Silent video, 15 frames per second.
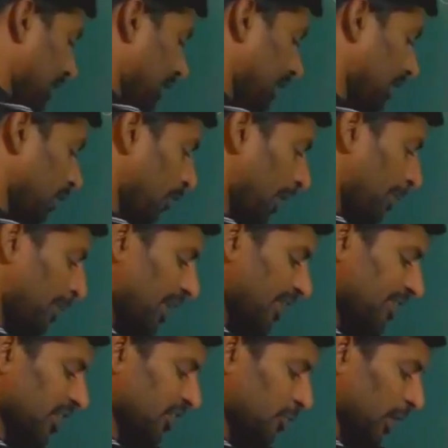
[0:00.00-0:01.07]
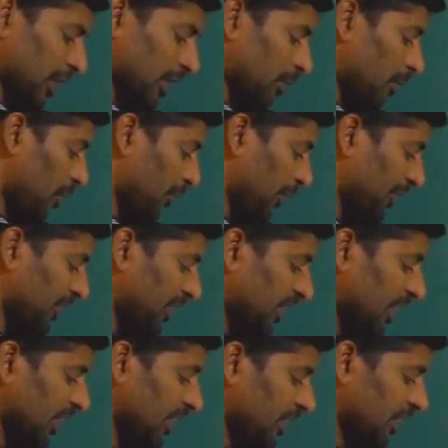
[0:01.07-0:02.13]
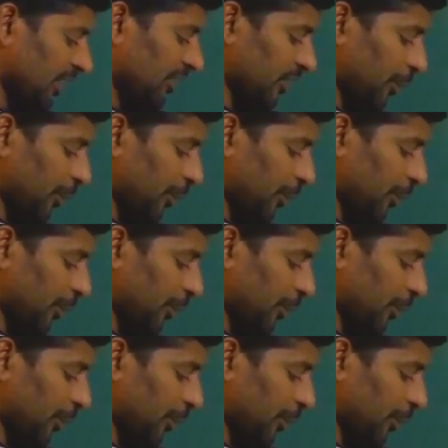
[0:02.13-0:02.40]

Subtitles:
in the vibrational spectrum of acetylene is